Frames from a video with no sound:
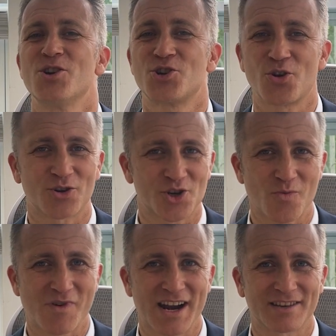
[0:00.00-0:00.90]

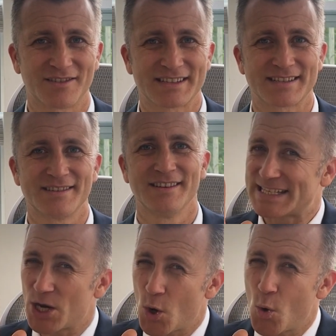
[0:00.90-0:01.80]
short-term rentals,
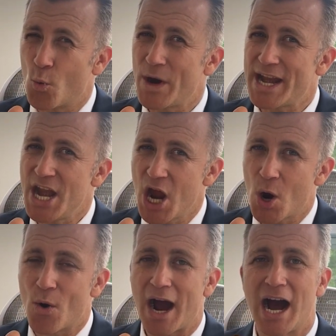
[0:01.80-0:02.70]
so we
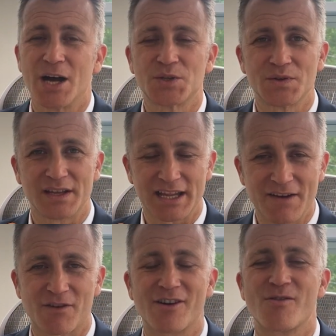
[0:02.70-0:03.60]
know how to
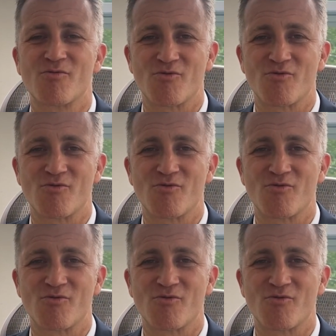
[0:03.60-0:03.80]
deliver